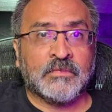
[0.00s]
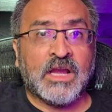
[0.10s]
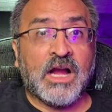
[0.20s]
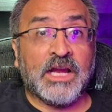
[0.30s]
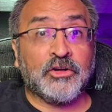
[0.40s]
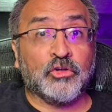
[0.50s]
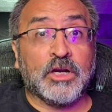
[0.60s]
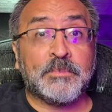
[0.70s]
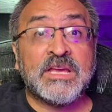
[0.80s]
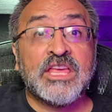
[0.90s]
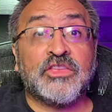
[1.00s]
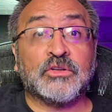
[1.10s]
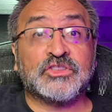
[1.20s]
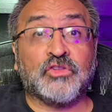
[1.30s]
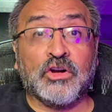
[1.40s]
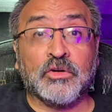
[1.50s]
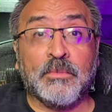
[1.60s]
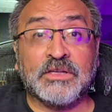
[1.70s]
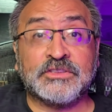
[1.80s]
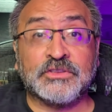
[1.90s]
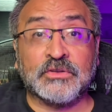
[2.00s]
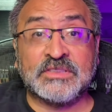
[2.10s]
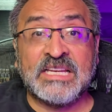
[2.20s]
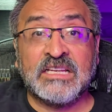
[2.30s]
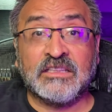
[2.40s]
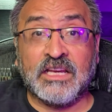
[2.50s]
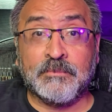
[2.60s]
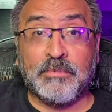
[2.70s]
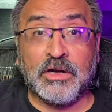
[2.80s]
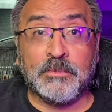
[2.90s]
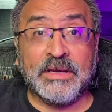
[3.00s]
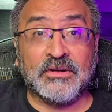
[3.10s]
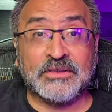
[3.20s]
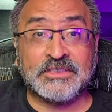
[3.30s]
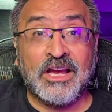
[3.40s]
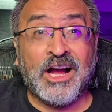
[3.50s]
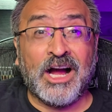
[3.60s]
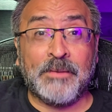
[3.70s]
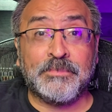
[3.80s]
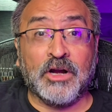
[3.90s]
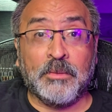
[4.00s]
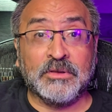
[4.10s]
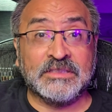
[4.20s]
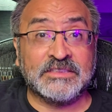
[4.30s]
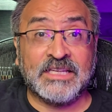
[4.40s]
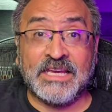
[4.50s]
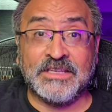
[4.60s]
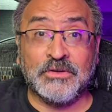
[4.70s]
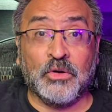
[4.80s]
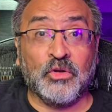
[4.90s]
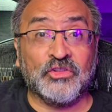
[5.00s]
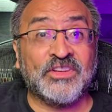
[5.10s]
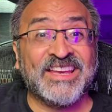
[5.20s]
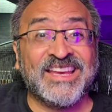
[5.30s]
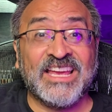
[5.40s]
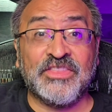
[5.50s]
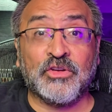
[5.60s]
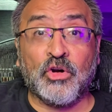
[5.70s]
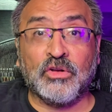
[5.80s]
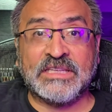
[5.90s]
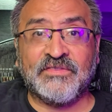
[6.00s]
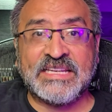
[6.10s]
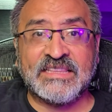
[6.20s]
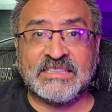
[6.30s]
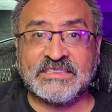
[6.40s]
Higher up, there are stronger monsters like bugbears, hobgoblins, and gnolls, and they're all living in this